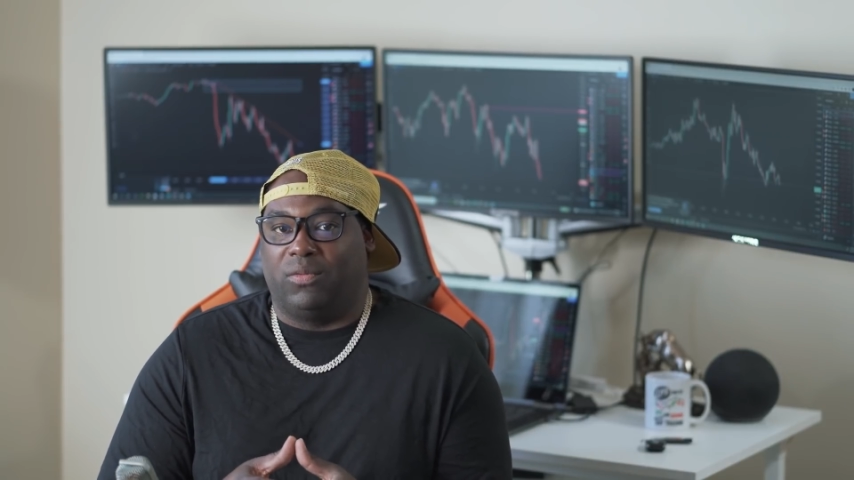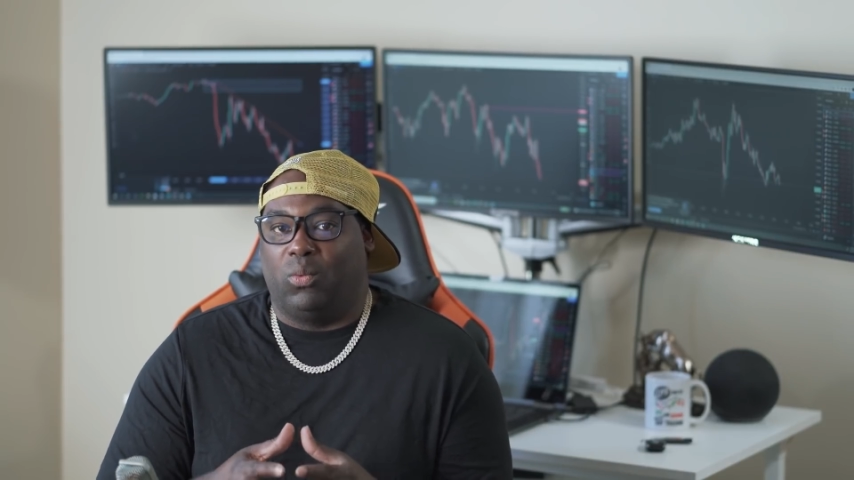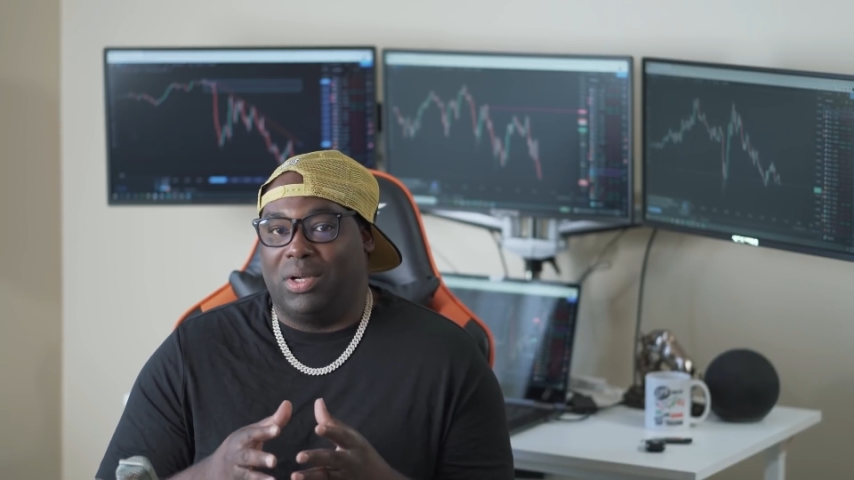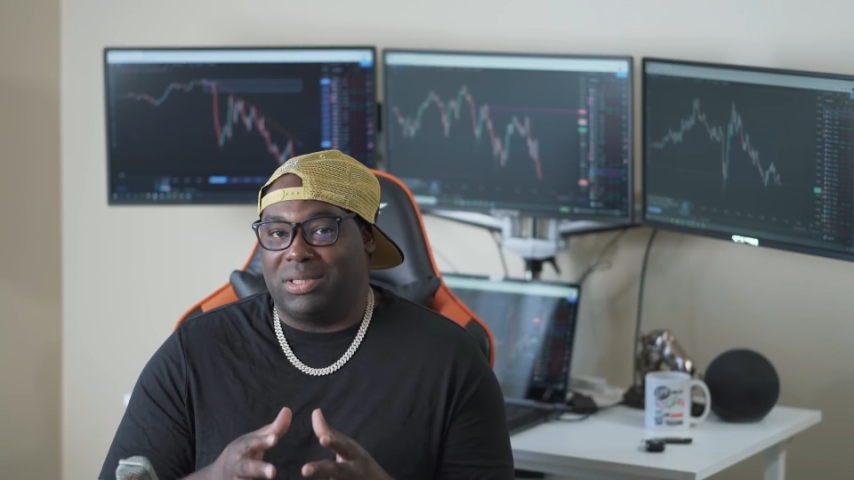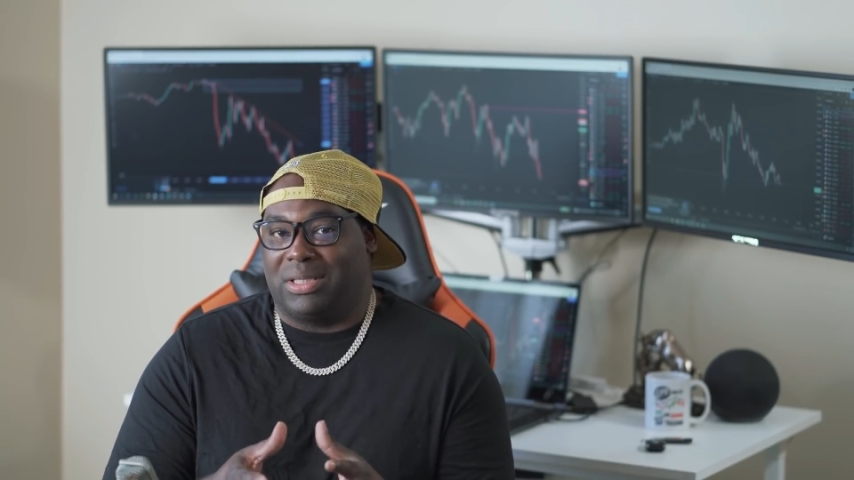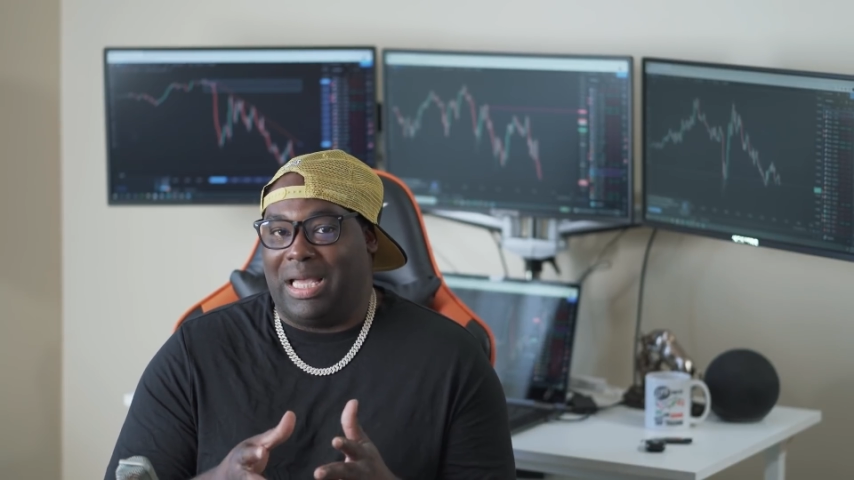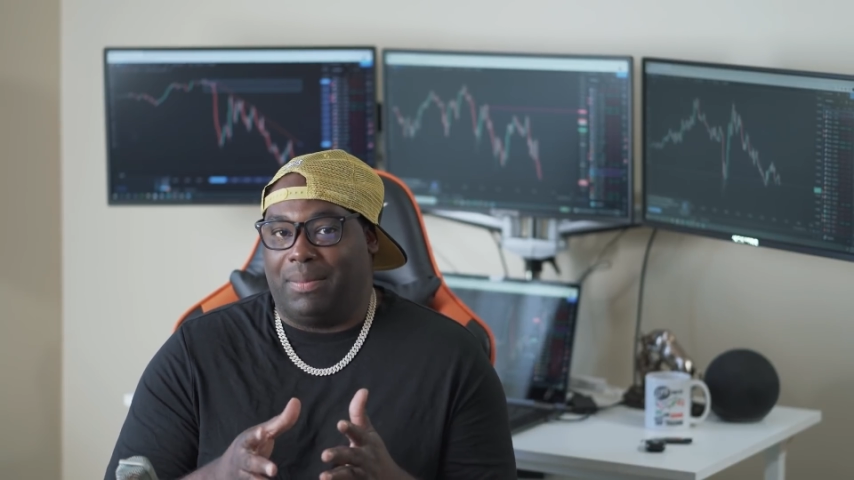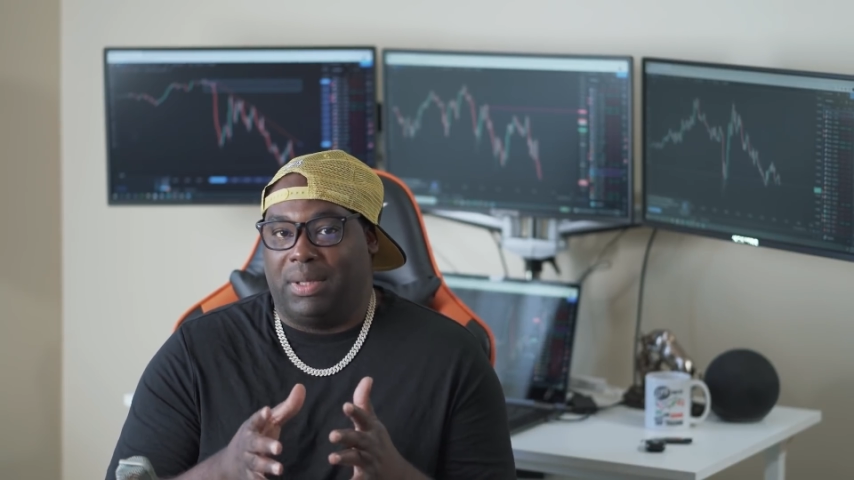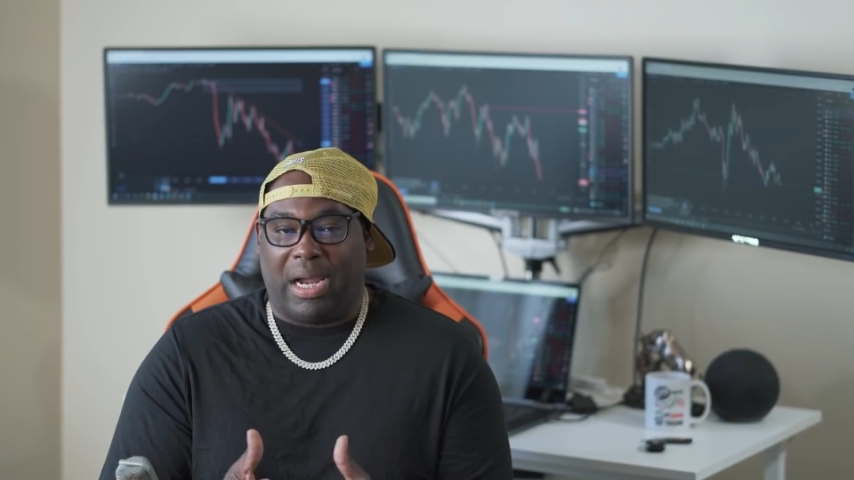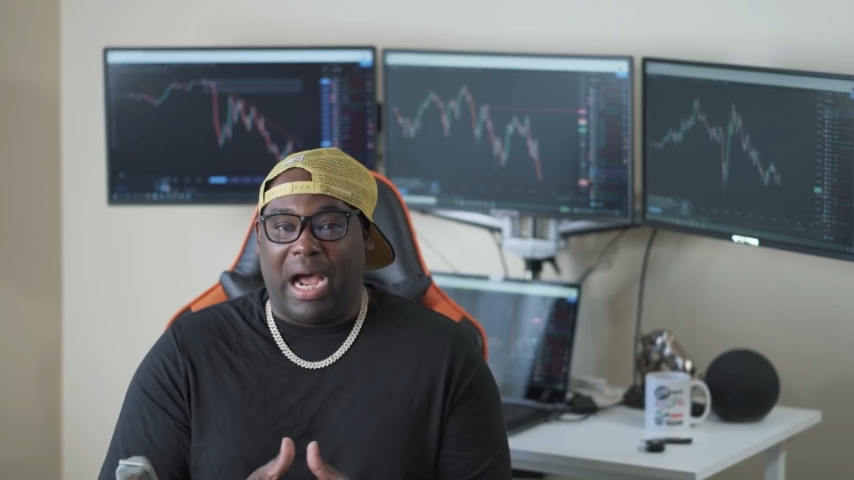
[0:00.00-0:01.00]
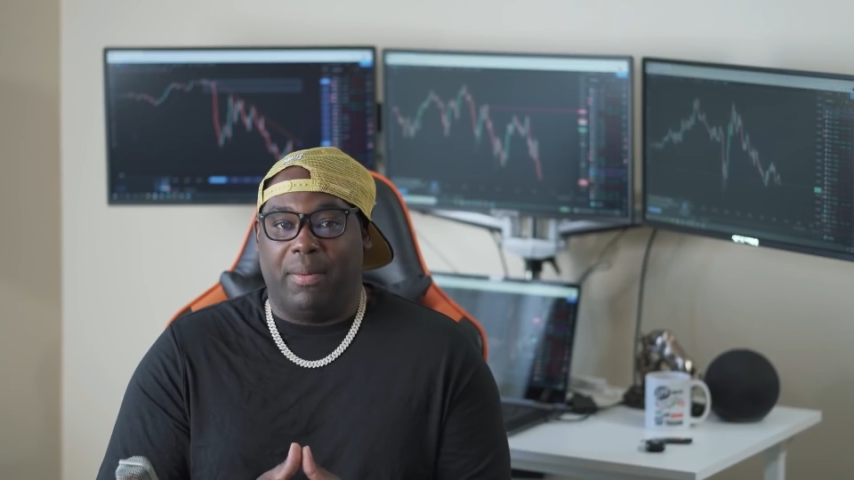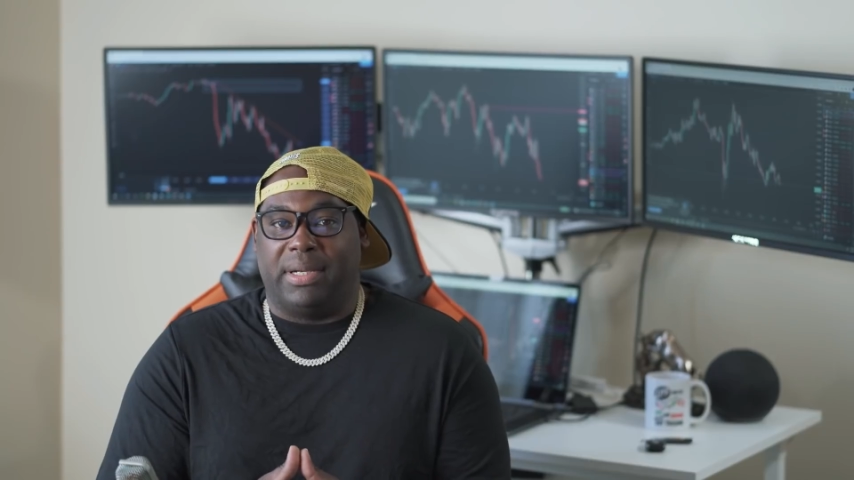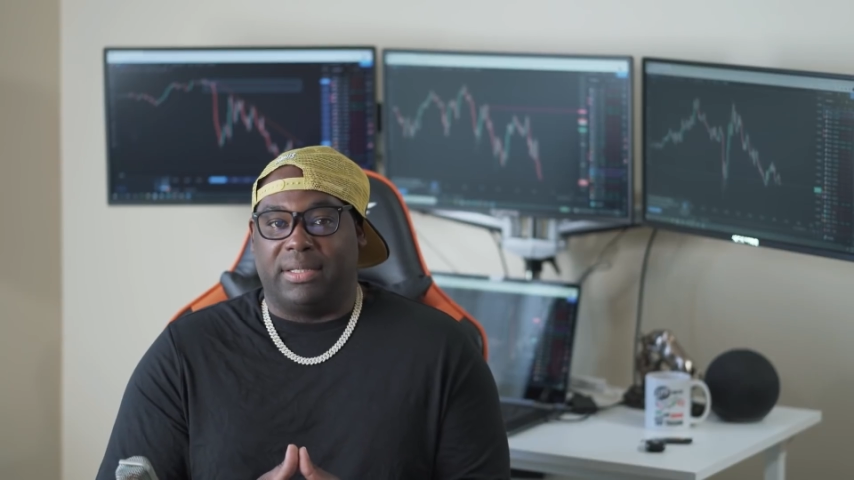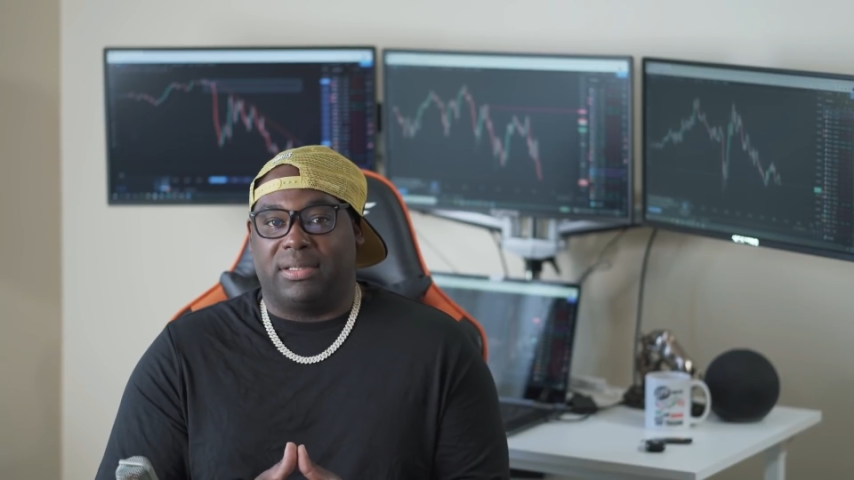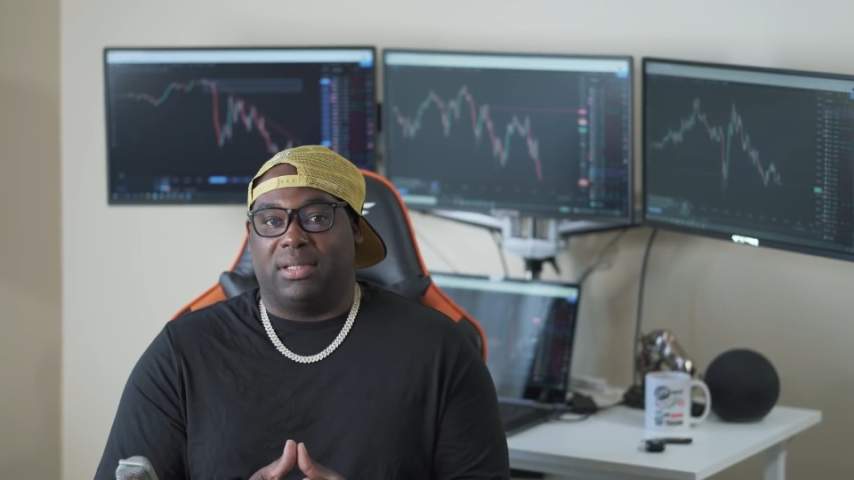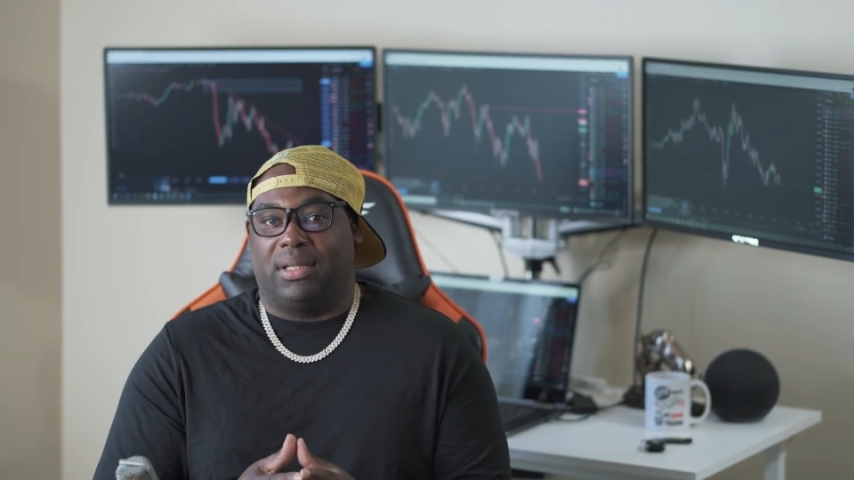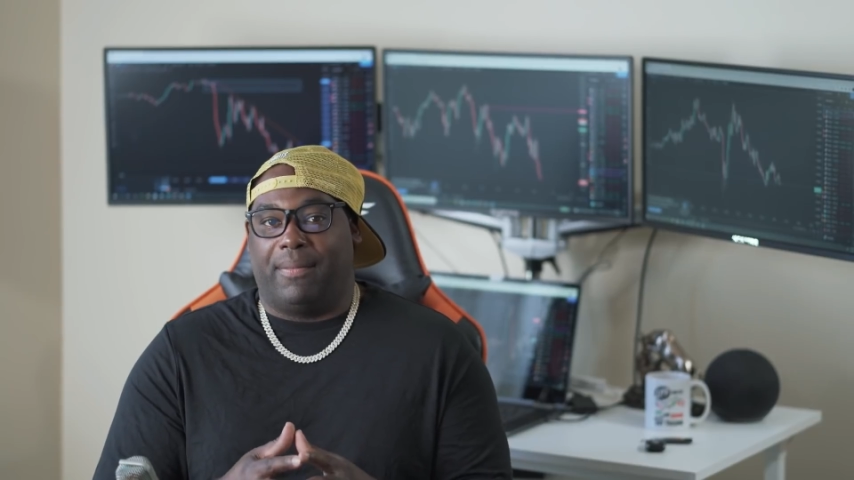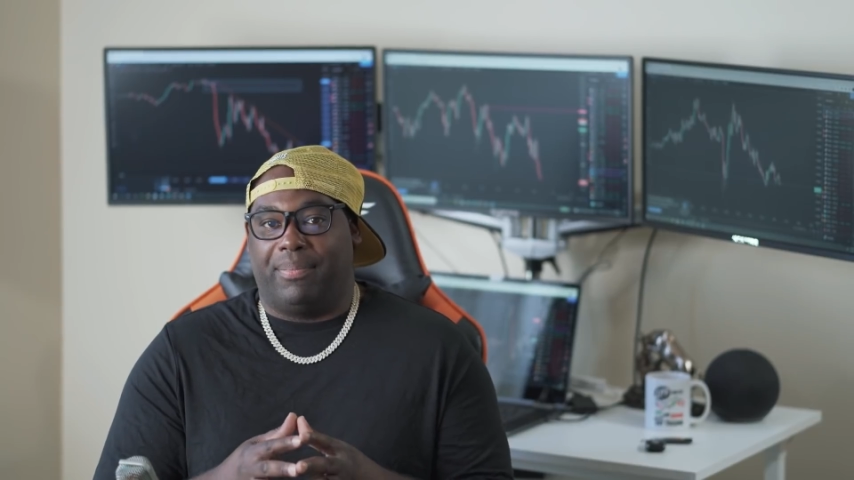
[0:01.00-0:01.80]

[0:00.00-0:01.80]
WhatsApp comments